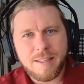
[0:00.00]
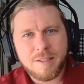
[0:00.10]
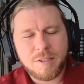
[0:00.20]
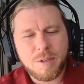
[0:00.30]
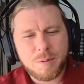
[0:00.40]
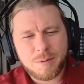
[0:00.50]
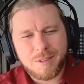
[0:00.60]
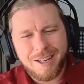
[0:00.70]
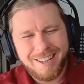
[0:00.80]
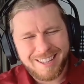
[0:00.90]
So
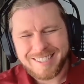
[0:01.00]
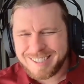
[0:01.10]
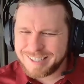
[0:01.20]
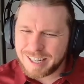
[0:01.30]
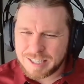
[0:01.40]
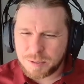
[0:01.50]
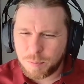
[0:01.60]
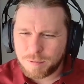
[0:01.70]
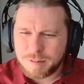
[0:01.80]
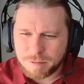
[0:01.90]
that's the
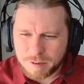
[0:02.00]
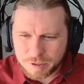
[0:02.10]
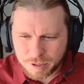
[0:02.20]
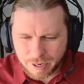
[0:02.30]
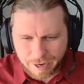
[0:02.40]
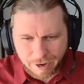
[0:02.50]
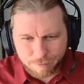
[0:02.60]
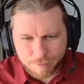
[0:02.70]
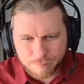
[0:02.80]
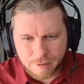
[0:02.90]
rough definition I
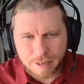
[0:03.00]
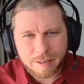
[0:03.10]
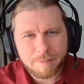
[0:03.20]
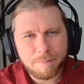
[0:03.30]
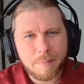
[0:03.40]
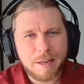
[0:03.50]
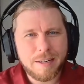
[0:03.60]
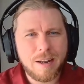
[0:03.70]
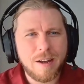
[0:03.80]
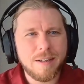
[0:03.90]
have. It may
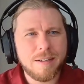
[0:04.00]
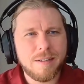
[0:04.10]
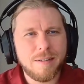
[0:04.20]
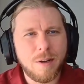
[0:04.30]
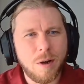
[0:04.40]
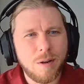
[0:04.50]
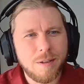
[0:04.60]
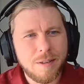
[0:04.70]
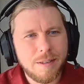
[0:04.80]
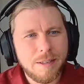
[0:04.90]
not
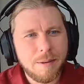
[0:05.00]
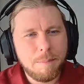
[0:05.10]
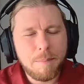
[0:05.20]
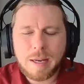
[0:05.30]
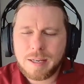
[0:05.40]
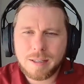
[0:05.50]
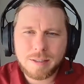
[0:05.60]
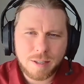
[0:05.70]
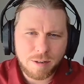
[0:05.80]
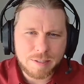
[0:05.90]
make a
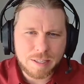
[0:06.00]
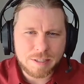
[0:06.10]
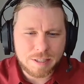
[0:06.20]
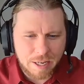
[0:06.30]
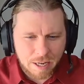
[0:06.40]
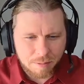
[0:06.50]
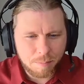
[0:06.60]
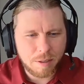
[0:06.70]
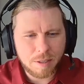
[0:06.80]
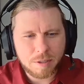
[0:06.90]
ton of sense yet,
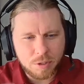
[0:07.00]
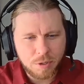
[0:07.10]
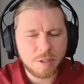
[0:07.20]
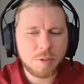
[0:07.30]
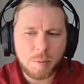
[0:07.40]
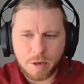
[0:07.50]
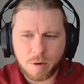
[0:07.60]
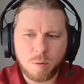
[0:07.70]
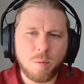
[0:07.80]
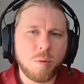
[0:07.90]
but it should as we
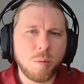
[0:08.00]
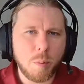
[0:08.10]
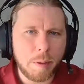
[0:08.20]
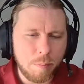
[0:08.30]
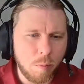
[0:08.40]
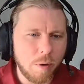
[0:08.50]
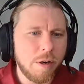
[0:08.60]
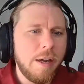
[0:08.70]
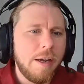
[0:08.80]
go through it more.